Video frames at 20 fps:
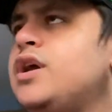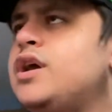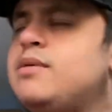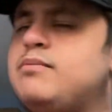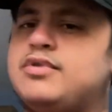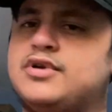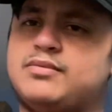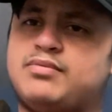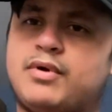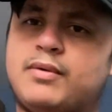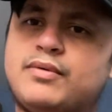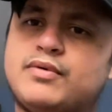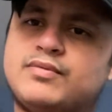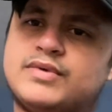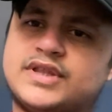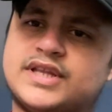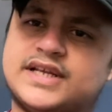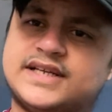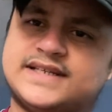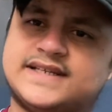But the problem
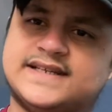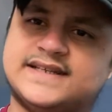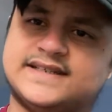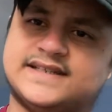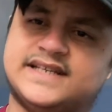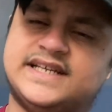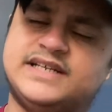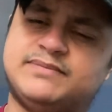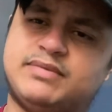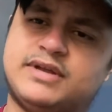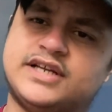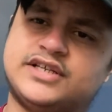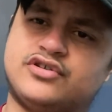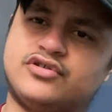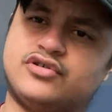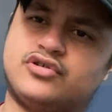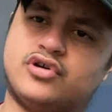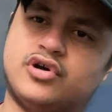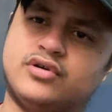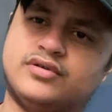with this is these players
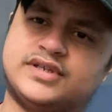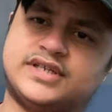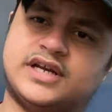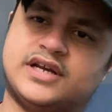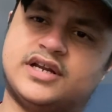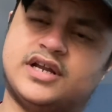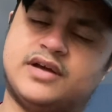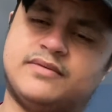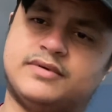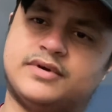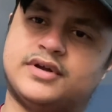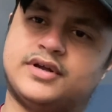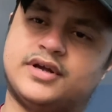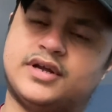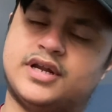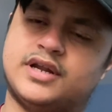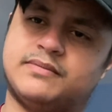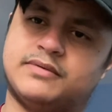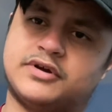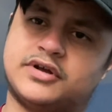could go to another
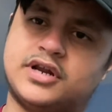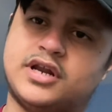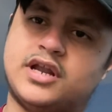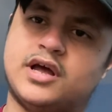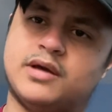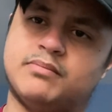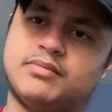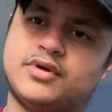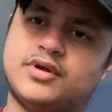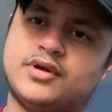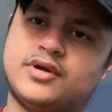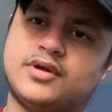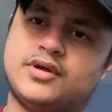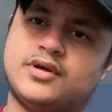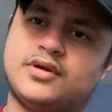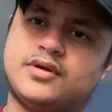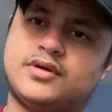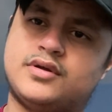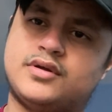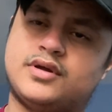another club
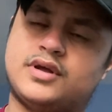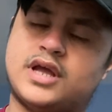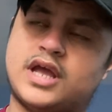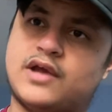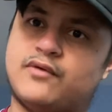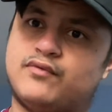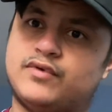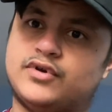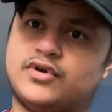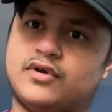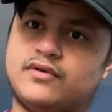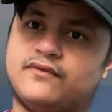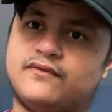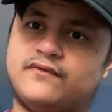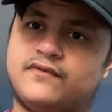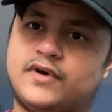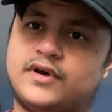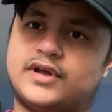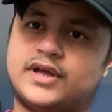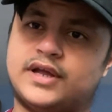if we don't
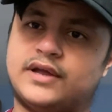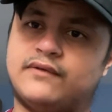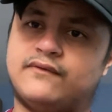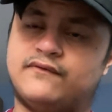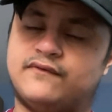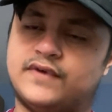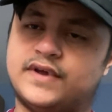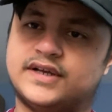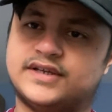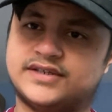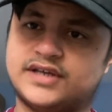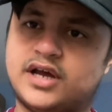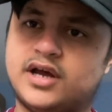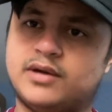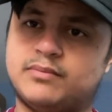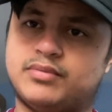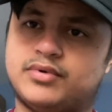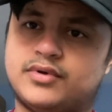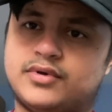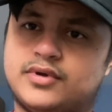fucking fix
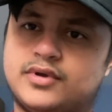up.